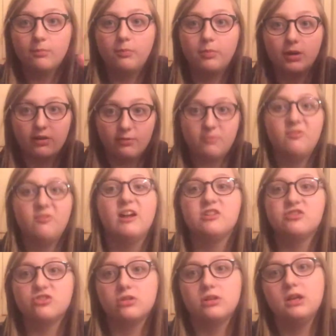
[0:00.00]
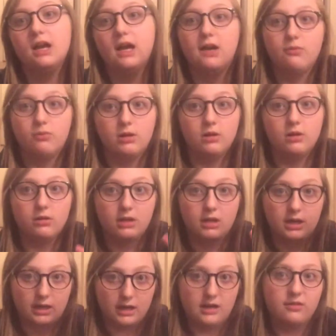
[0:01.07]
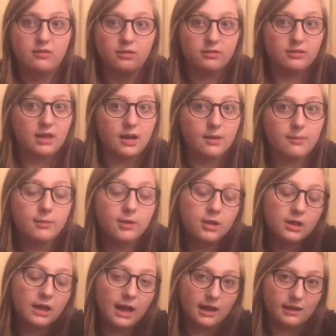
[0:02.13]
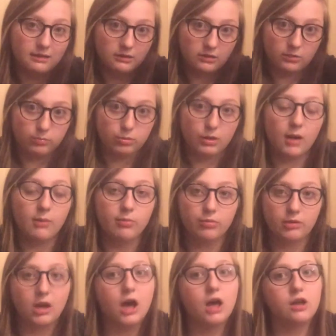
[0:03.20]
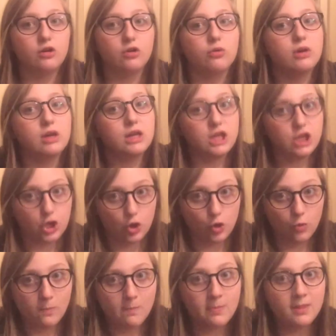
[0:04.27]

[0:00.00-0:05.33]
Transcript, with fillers: but eventually I will get a nicer setup as to probably not annoy you.